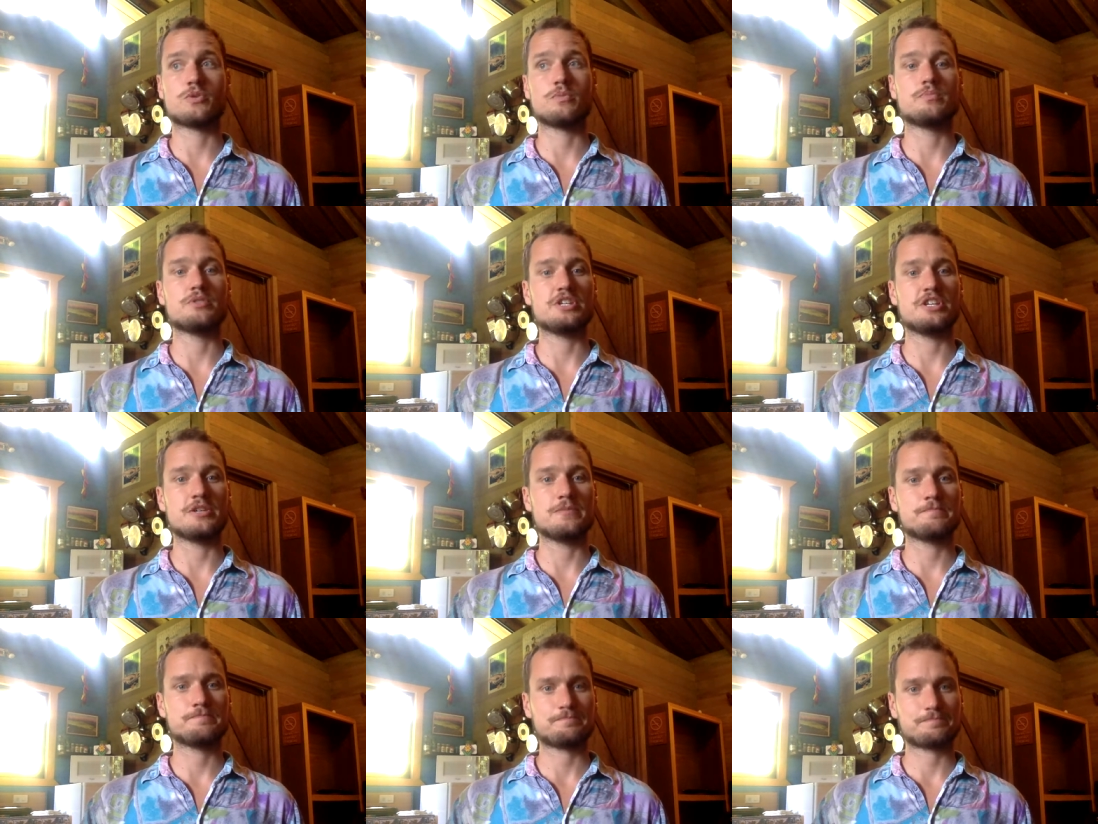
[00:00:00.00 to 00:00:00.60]

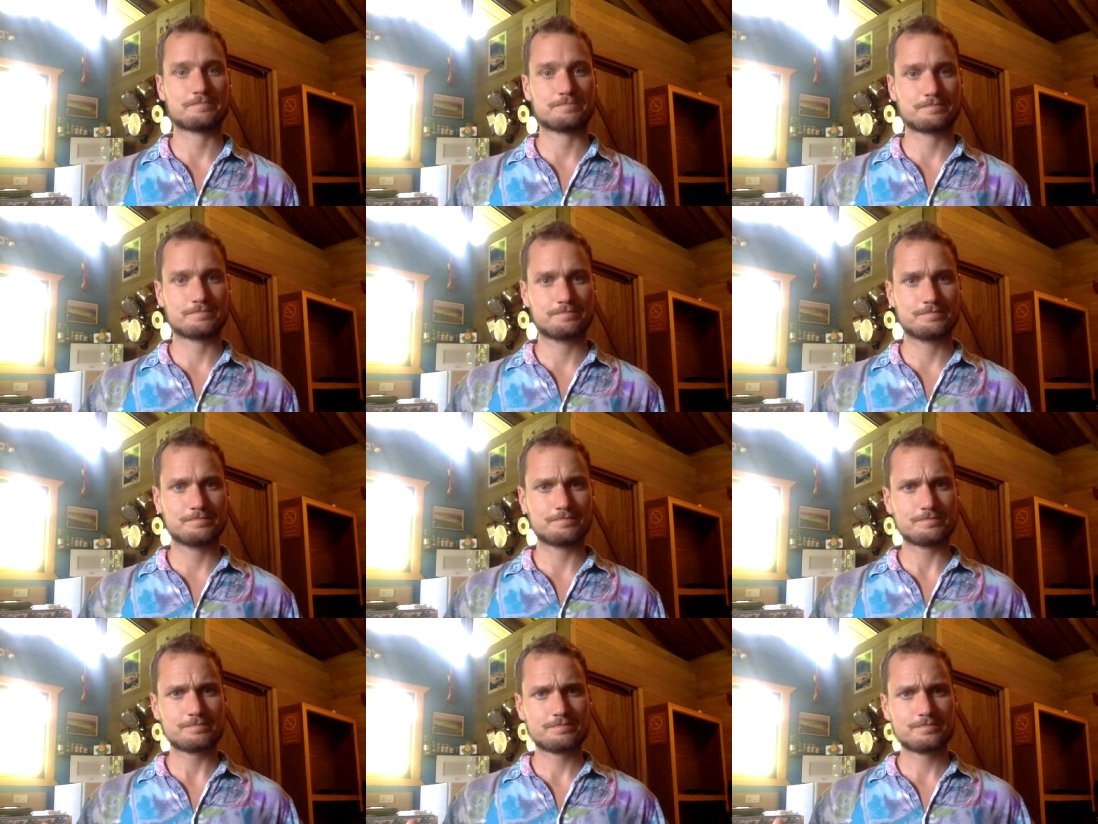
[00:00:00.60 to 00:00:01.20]
be
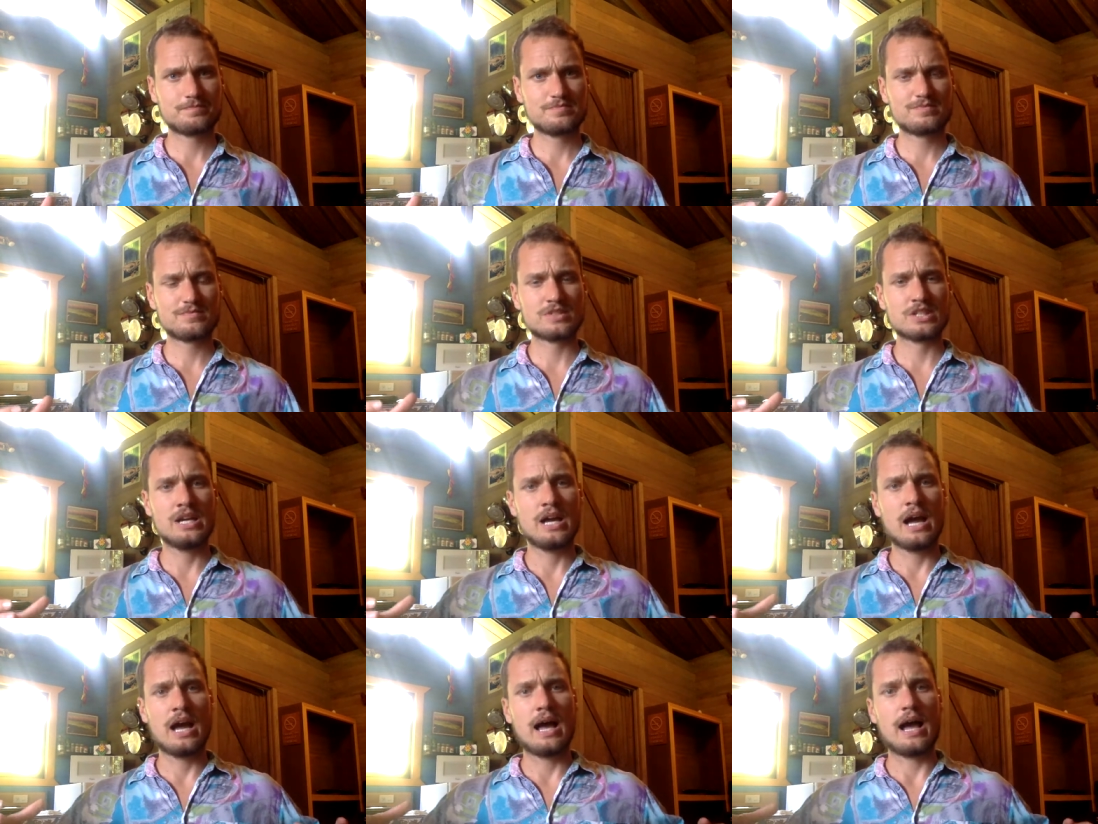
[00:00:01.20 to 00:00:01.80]

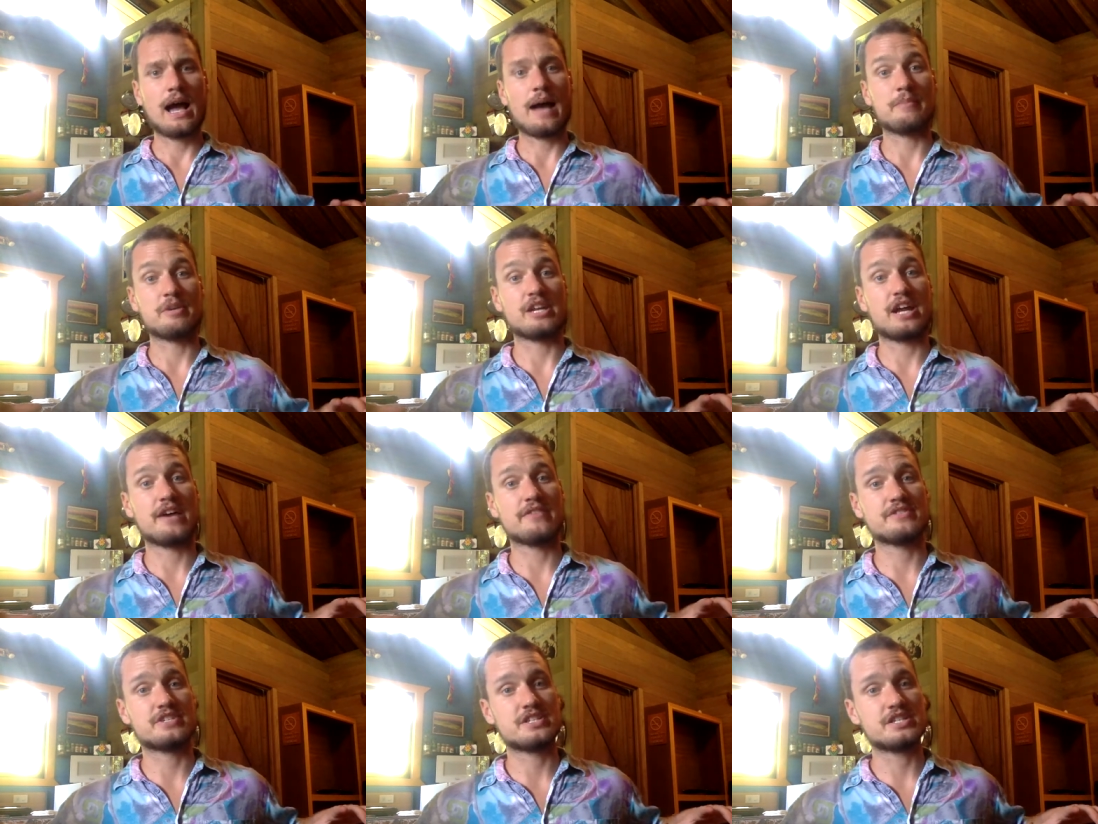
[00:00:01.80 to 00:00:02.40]
I mean,
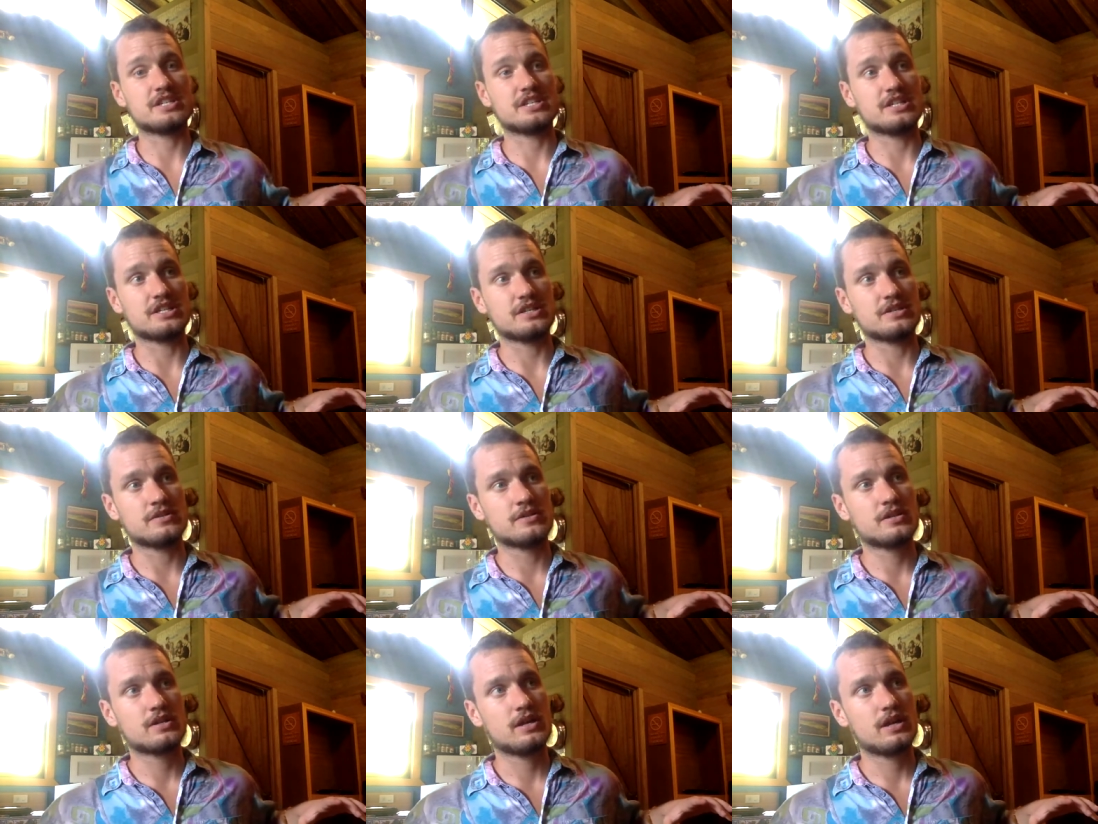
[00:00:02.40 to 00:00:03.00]
I've
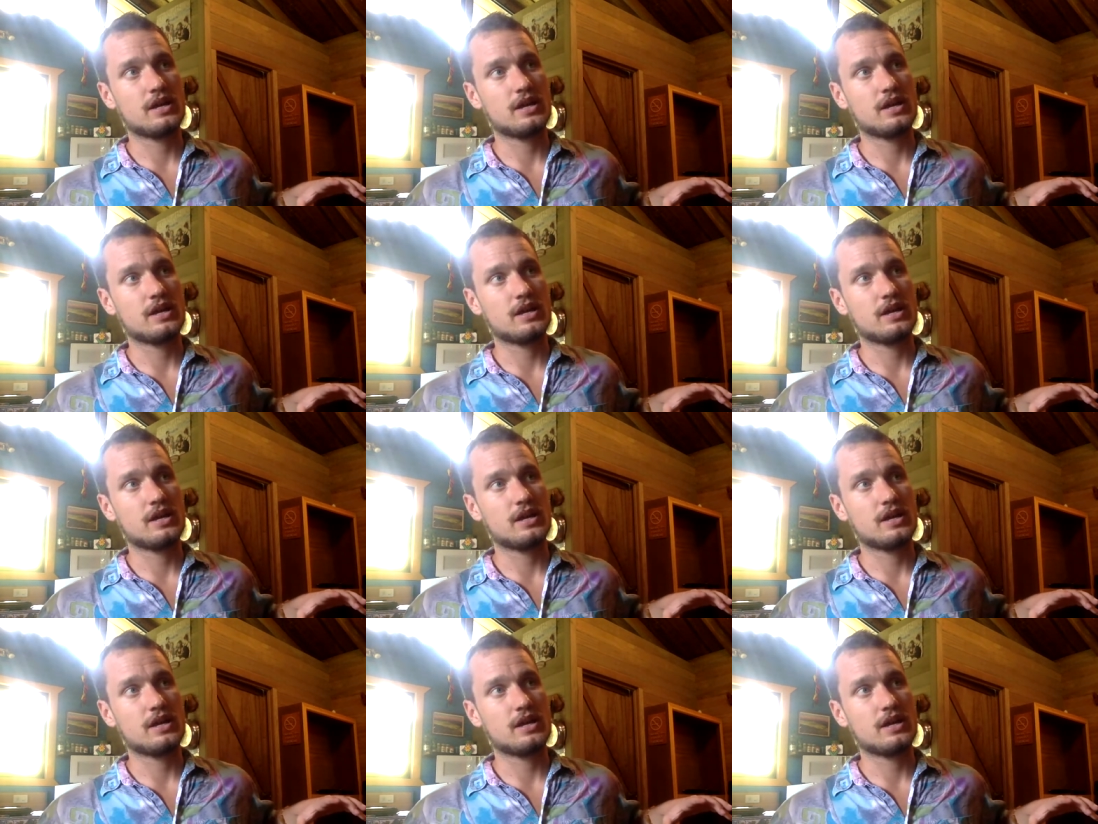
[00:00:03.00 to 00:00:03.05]
seen